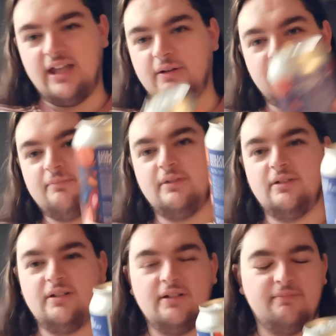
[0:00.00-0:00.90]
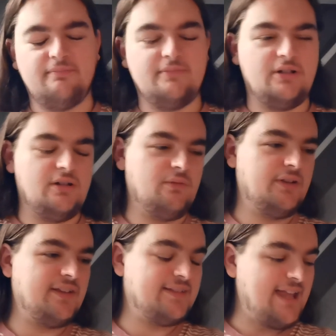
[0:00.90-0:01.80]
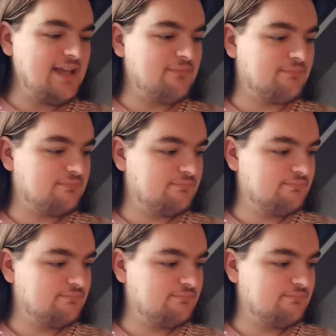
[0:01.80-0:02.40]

Anyway, what's his name?